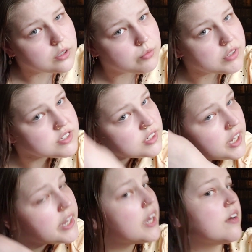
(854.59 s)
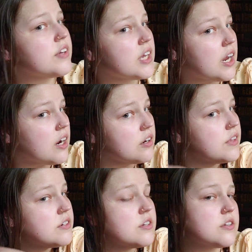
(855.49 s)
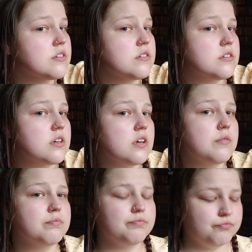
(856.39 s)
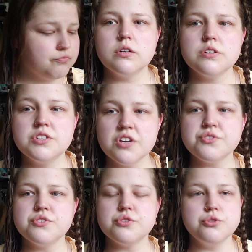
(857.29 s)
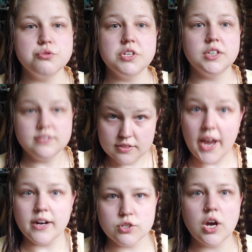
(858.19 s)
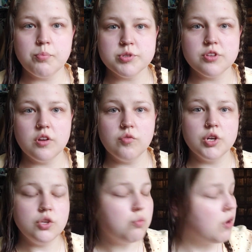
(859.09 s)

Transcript: What's it like having hair that doesn't do the exact opposite of what you